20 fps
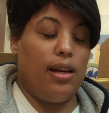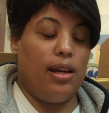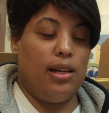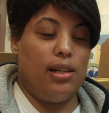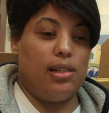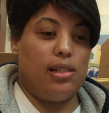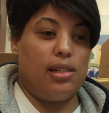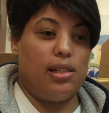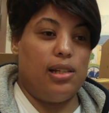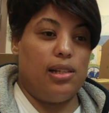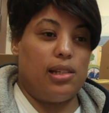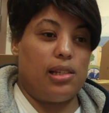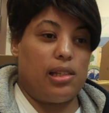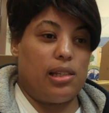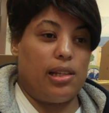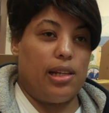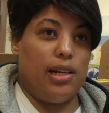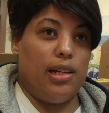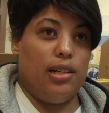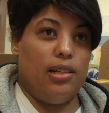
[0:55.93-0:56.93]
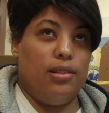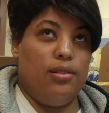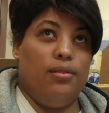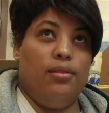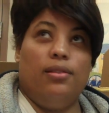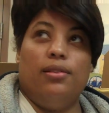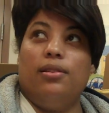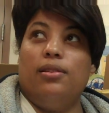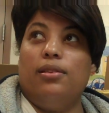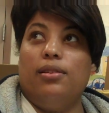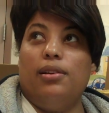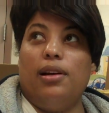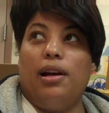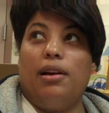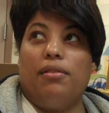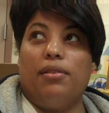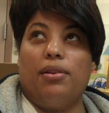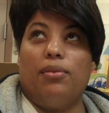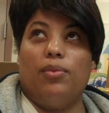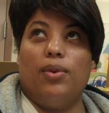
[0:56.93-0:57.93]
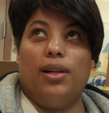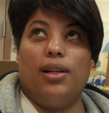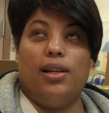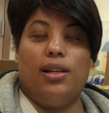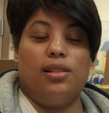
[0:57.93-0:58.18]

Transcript: And since then, everyone